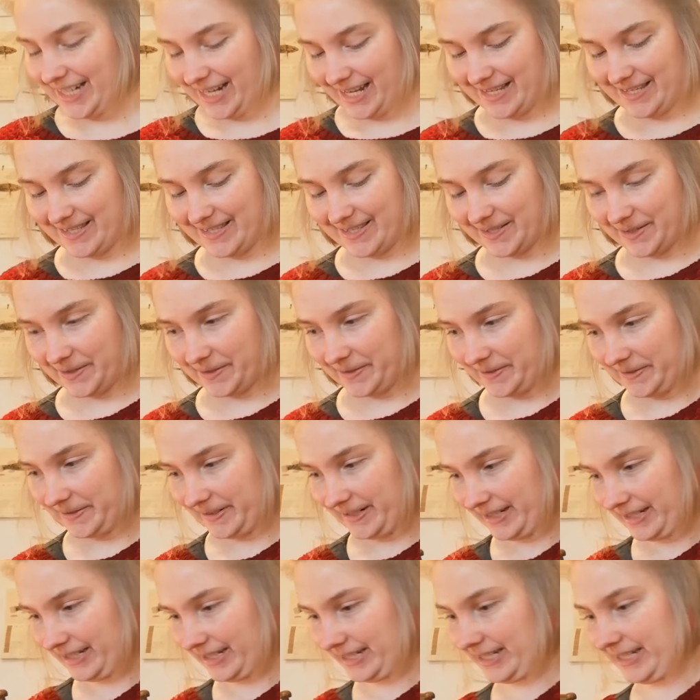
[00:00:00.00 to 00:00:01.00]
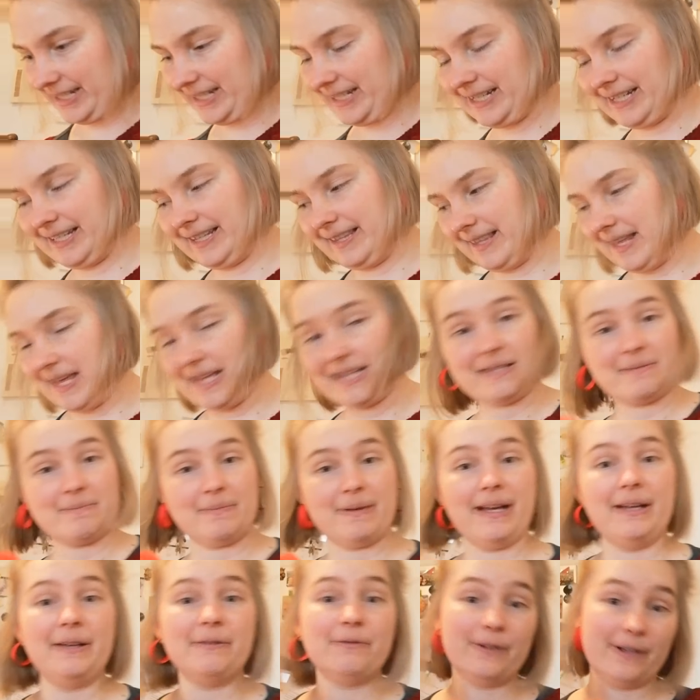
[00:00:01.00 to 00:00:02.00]
So that's
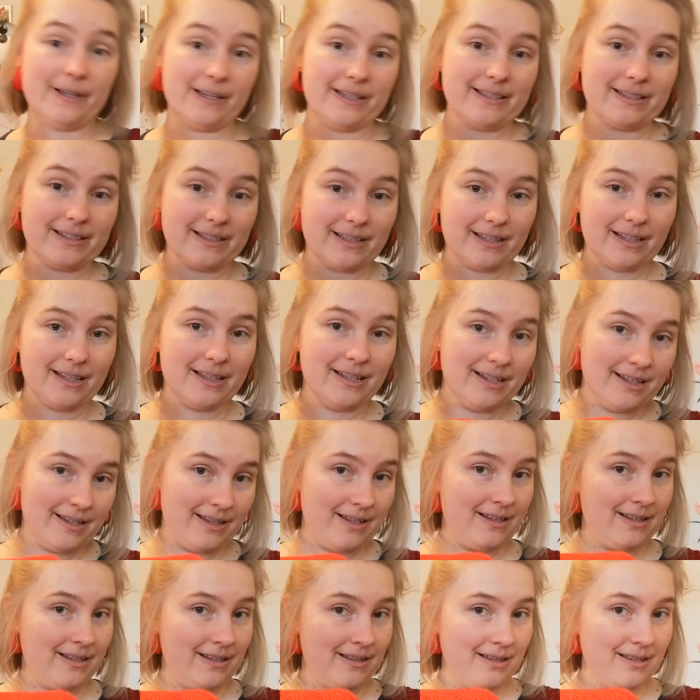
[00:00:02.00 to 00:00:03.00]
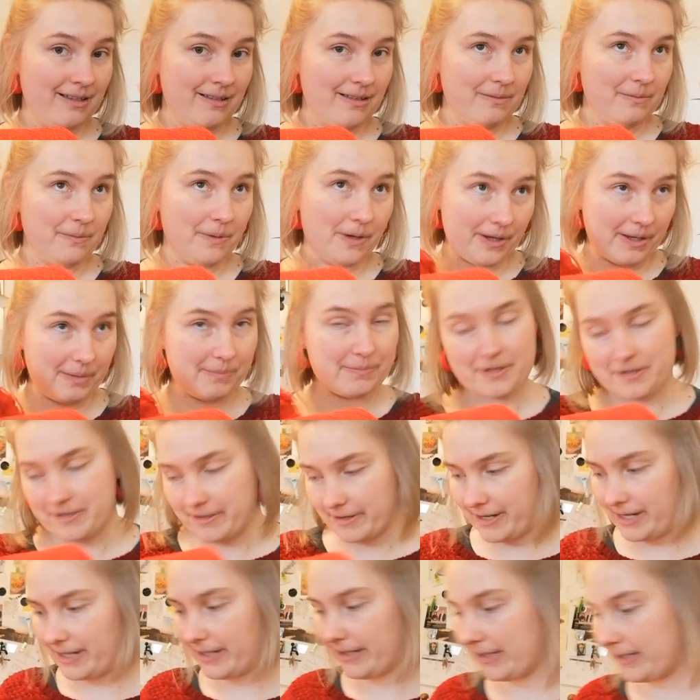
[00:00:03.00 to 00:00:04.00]
my first work in
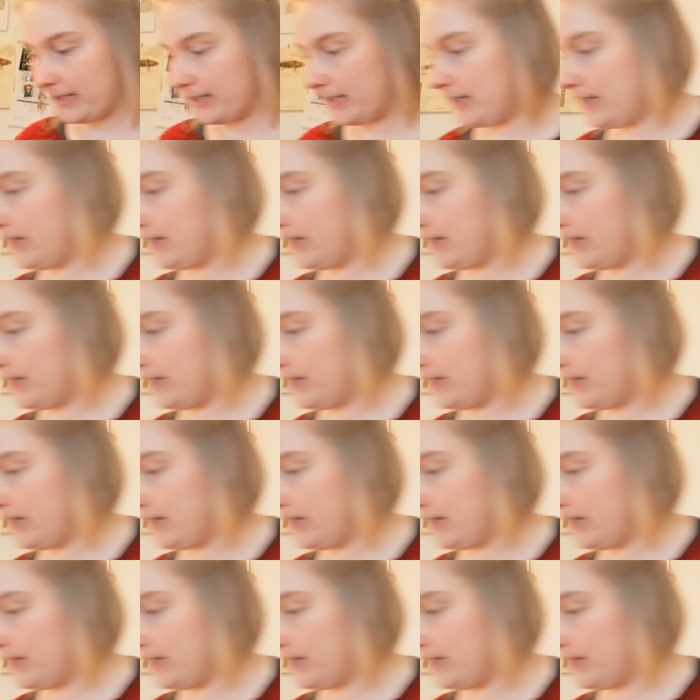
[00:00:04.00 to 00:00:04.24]
progress.